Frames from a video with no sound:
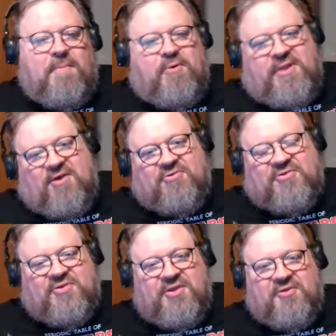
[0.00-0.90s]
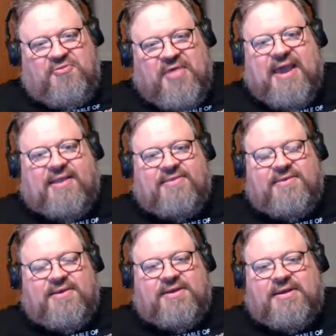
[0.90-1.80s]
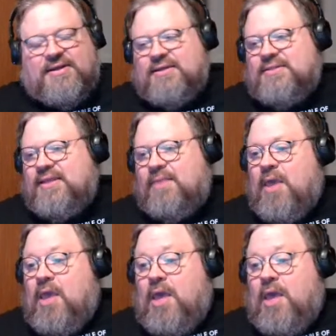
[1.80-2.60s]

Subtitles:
pronounce that name.